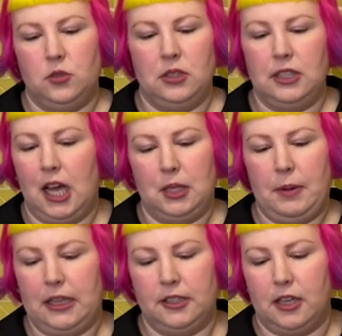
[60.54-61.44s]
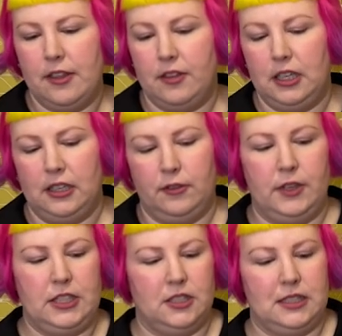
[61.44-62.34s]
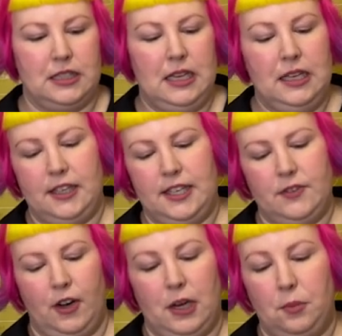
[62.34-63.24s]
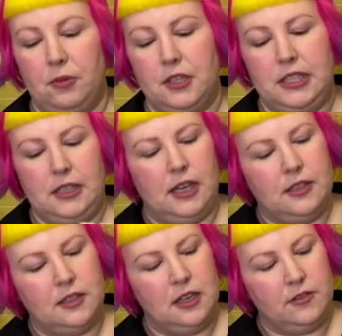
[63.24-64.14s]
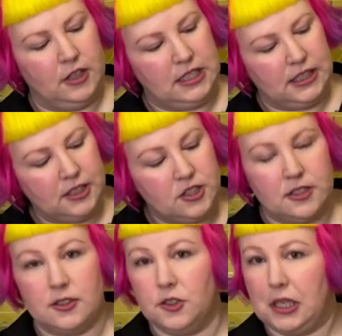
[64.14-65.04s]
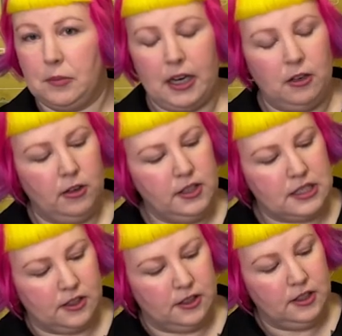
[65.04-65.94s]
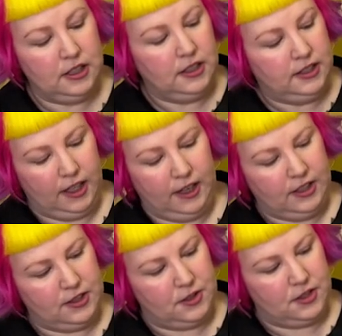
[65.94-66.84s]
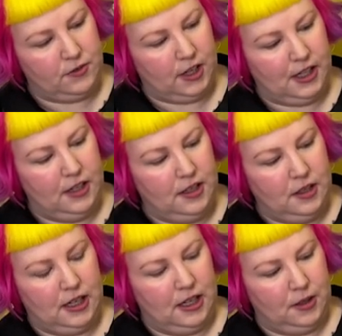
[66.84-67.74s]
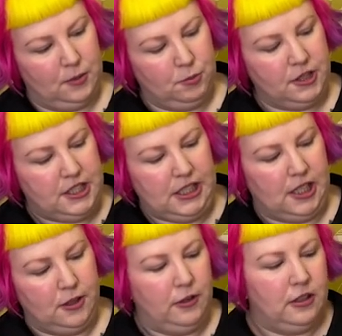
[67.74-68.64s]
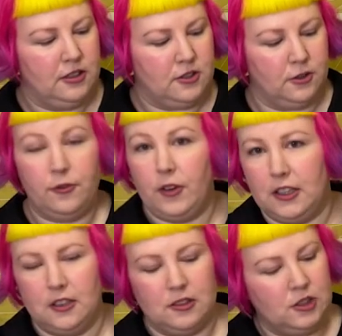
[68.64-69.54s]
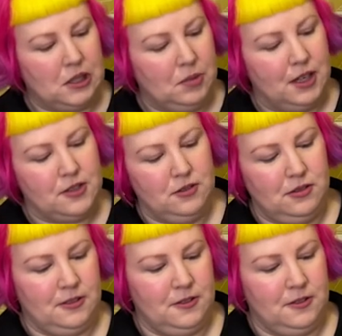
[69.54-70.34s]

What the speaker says: color palette, I think, and it features these very pretty and very delicious looking macarons. So yeah, I think this one's a very pretty and sort of fun looking puzzle.